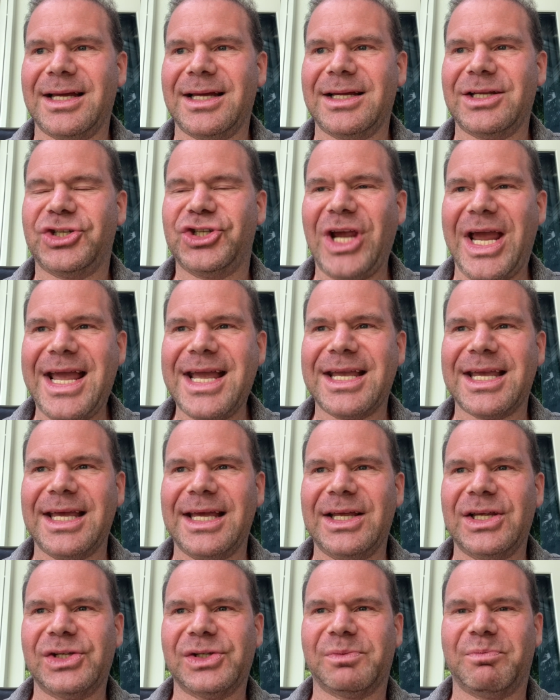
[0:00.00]
Jake
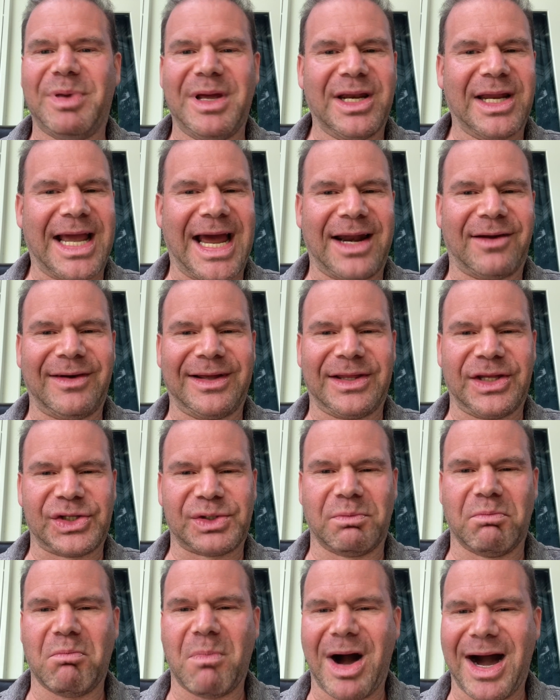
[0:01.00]
has been kind of like this
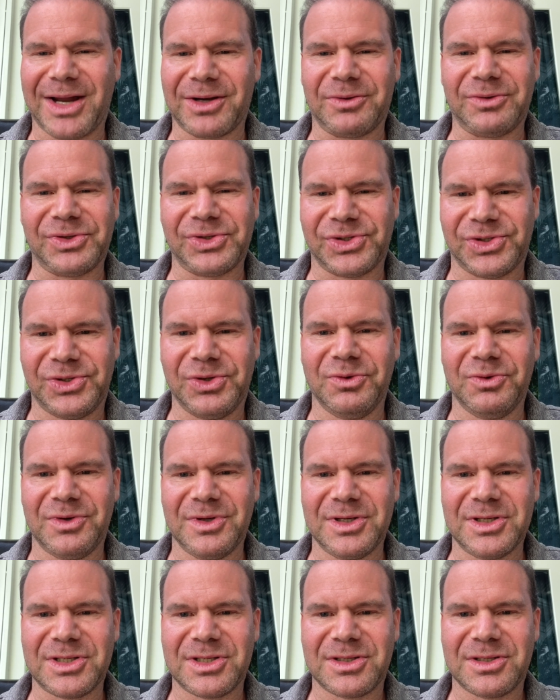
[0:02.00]
model
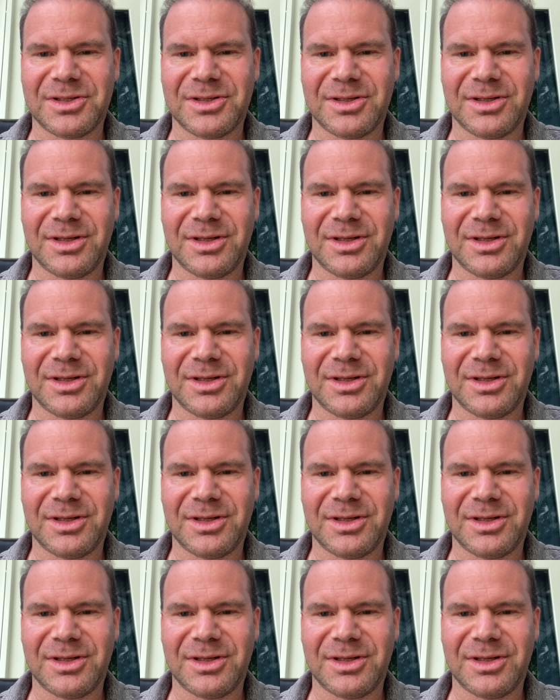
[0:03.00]
student.